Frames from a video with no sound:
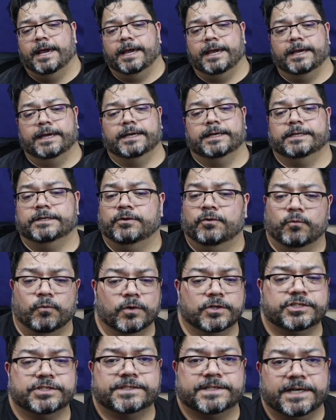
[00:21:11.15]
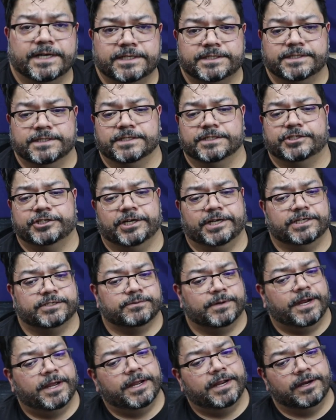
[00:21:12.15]
And we'll just cut to the
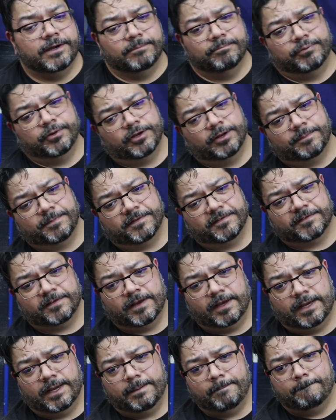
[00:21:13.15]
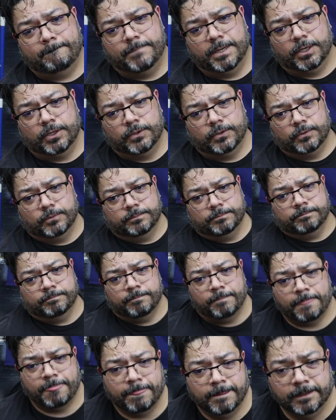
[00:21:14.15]
chase right here and put up the sign. Boom!
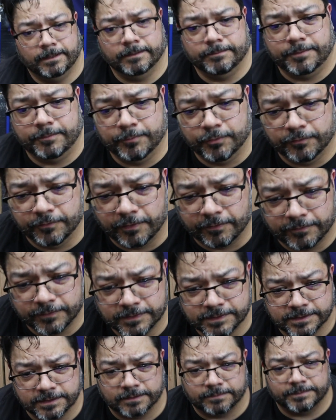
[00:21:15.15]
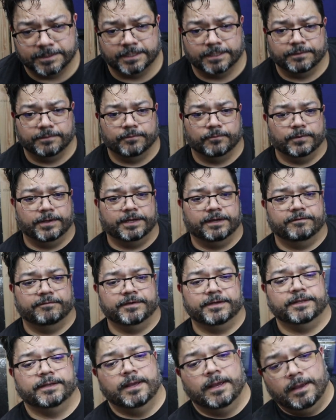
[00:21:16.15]
Here, let me move over so I'm not in the way of
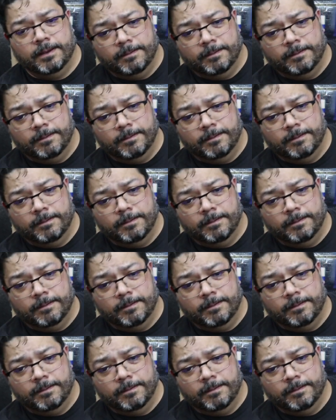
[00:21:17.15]
it.